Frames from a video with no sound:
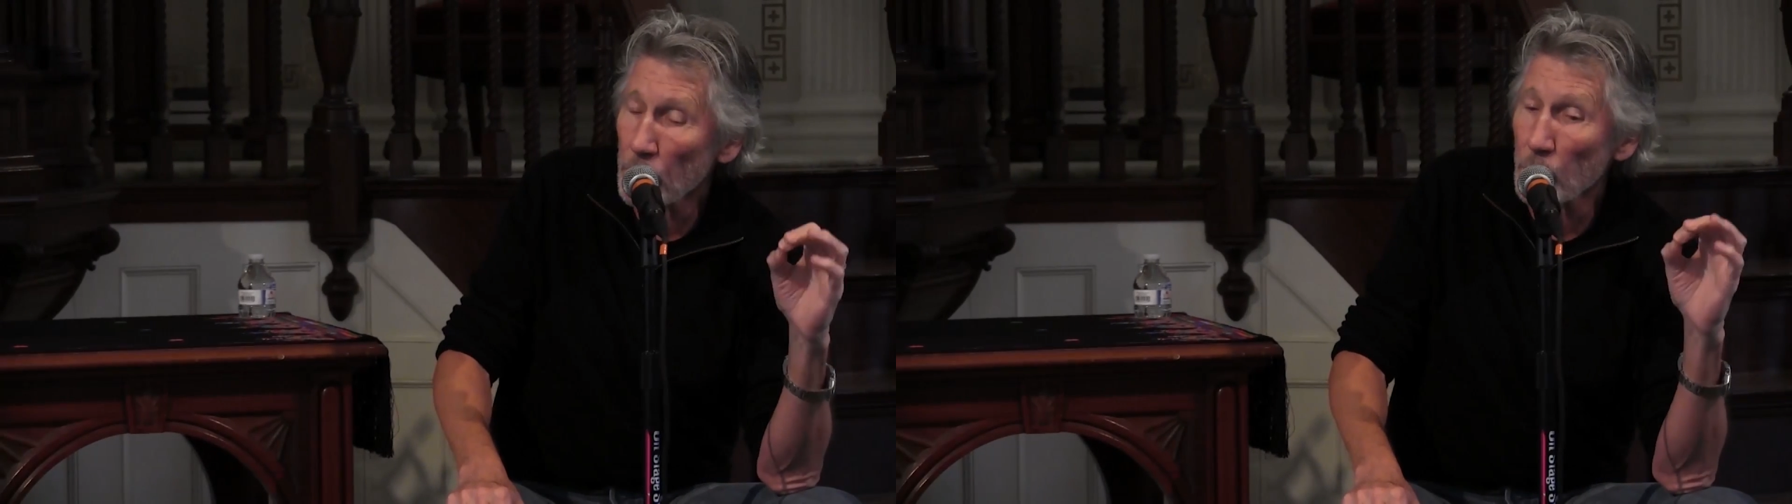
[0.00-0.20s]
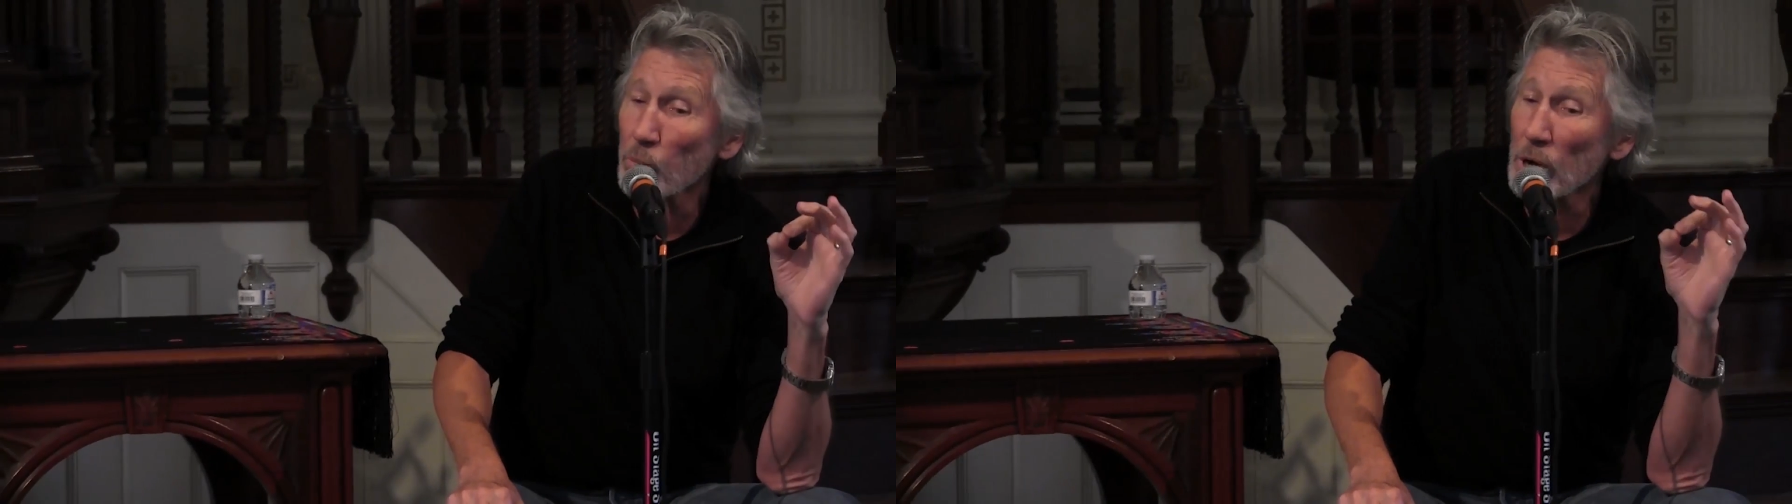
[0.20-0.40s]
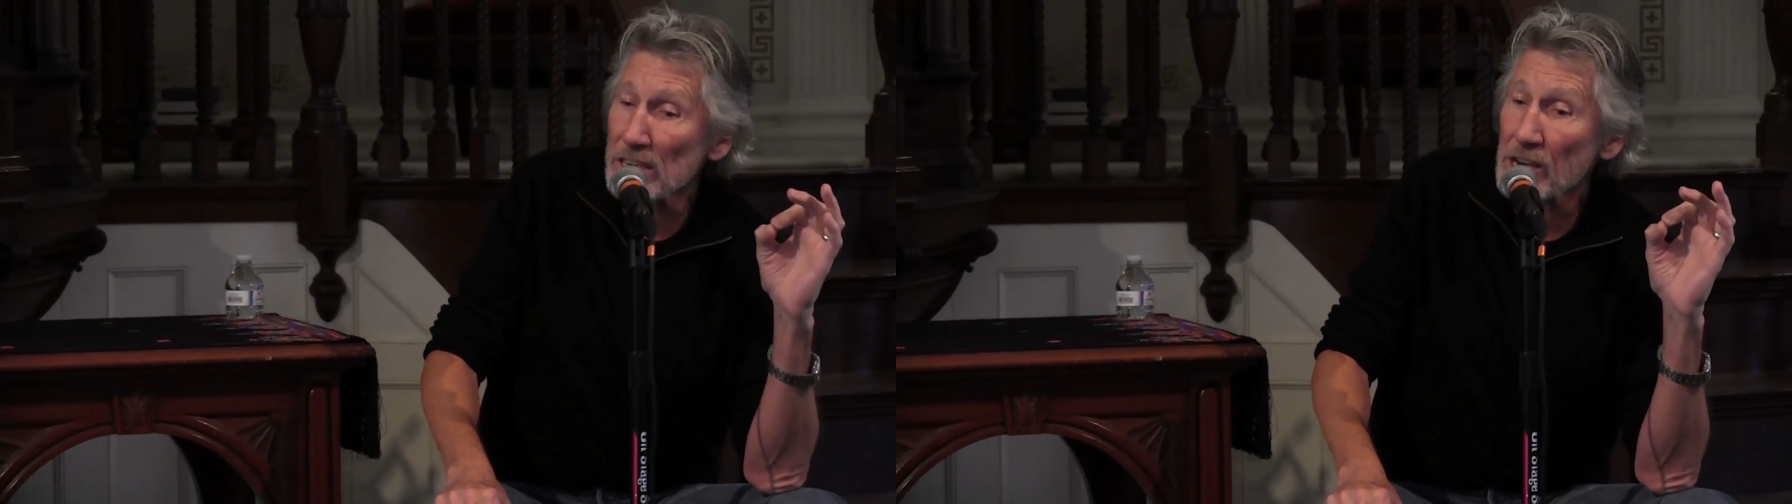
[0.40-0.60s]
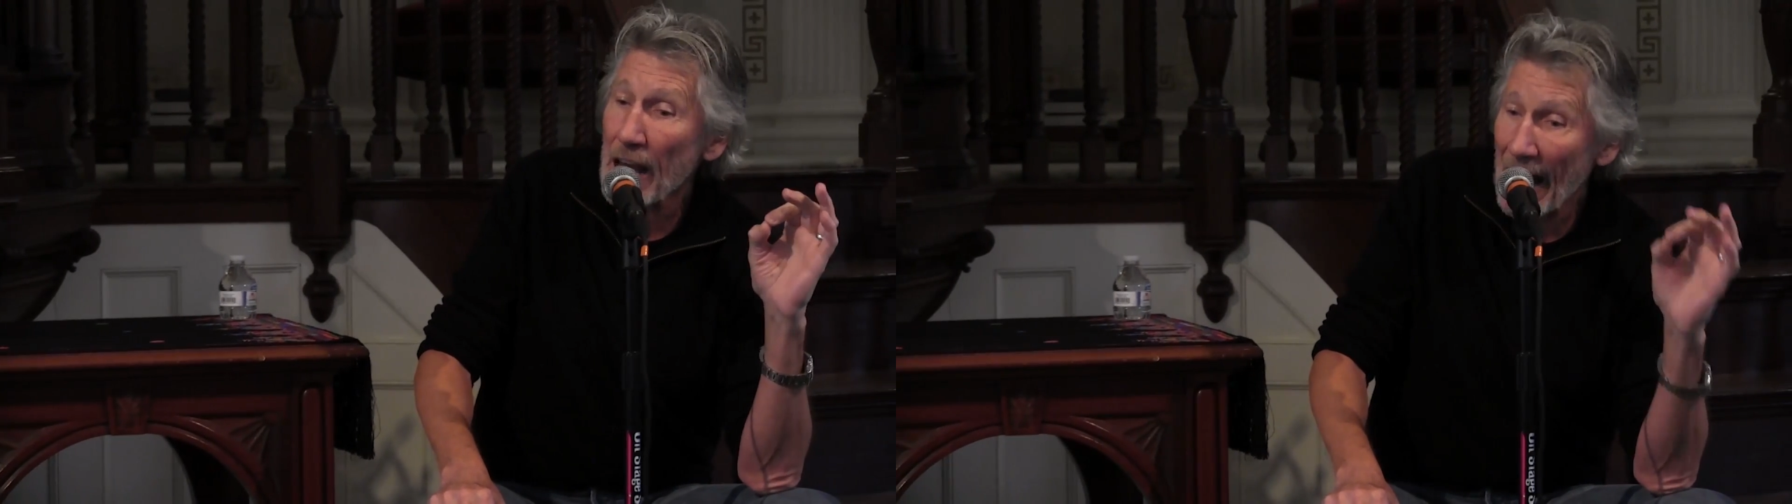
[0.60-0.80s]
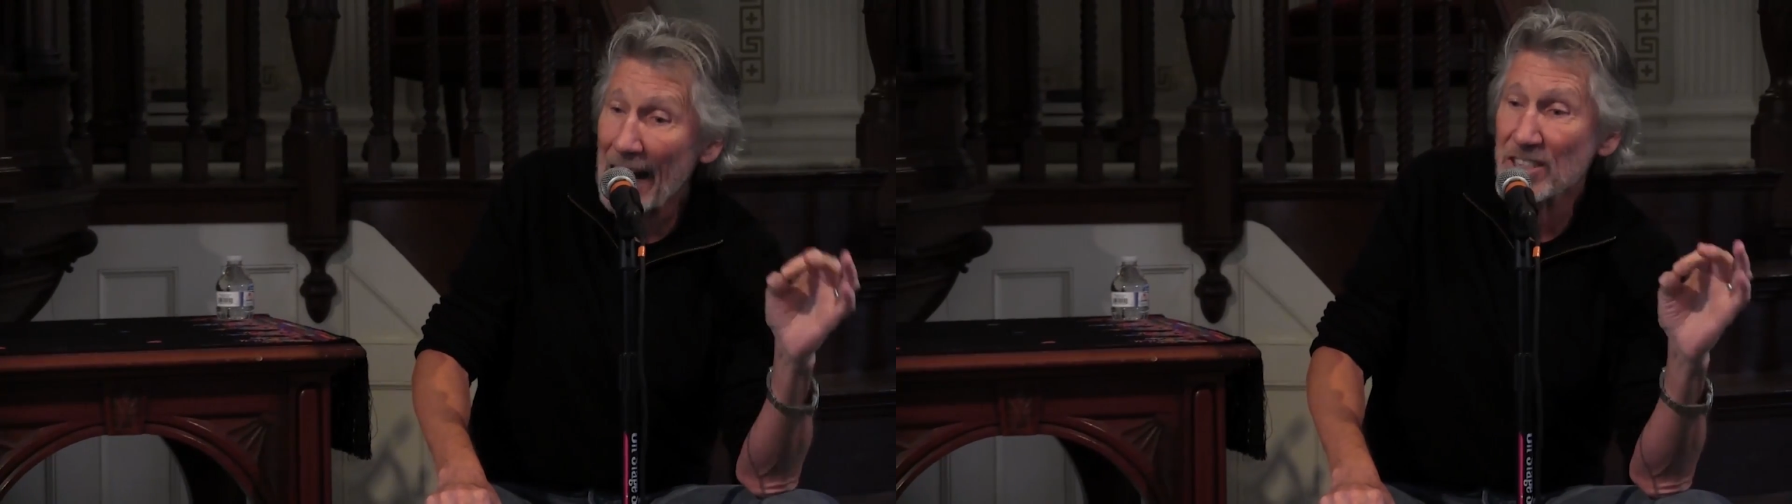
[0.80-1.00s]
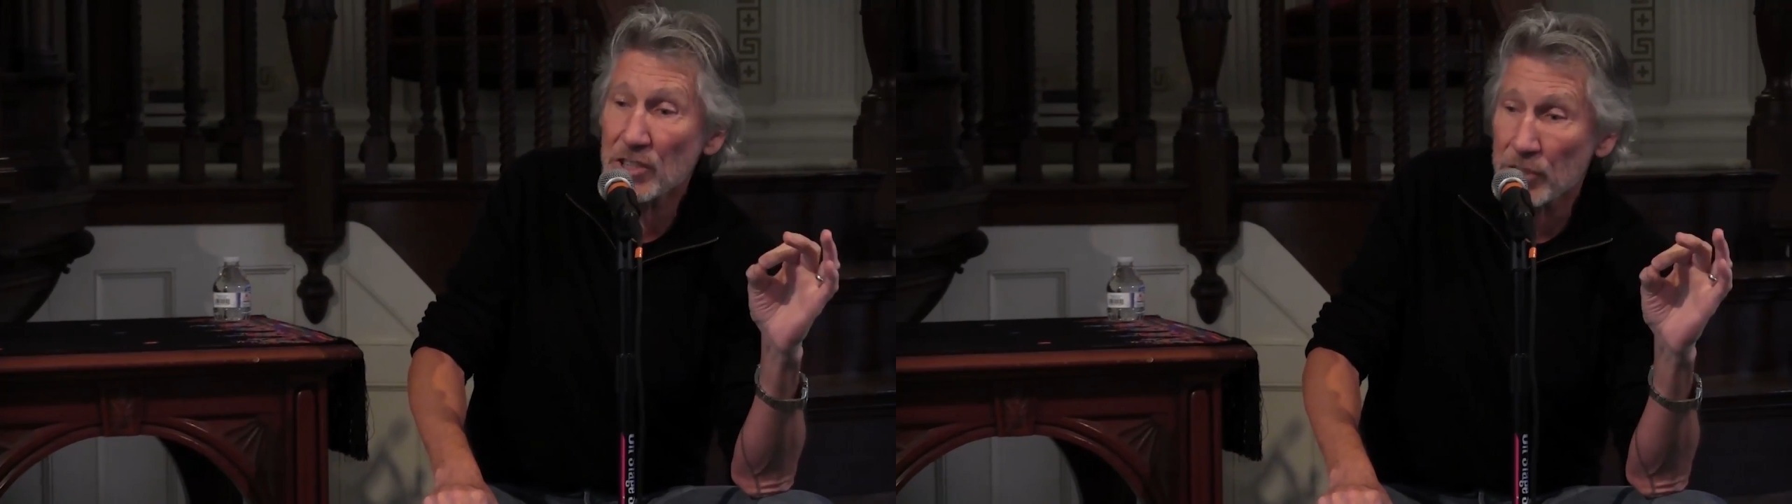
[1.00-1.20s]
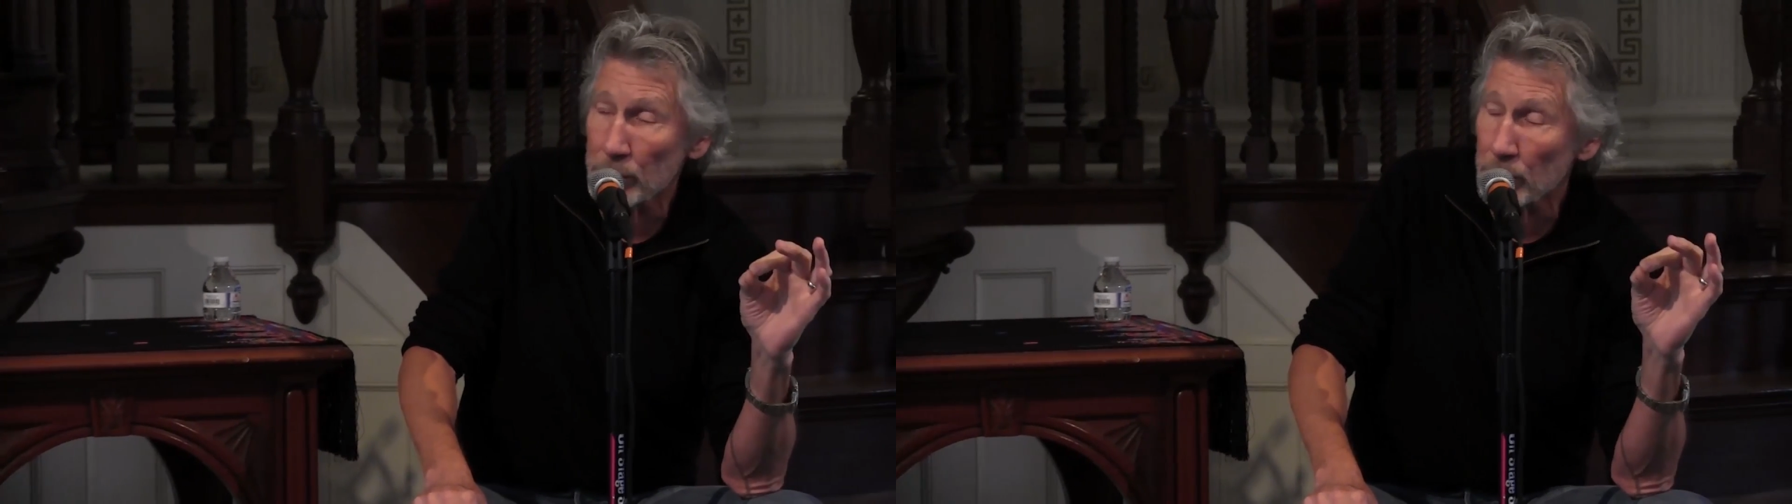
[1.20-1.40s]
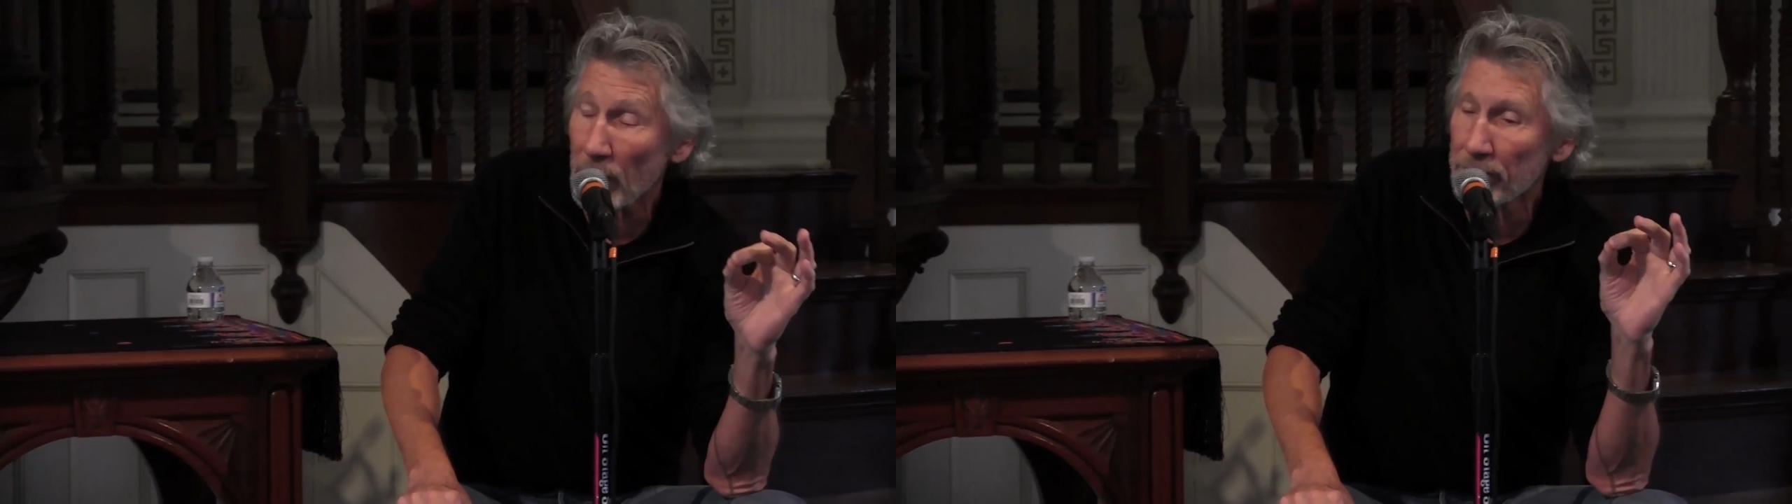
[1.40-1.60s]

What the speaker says: which has to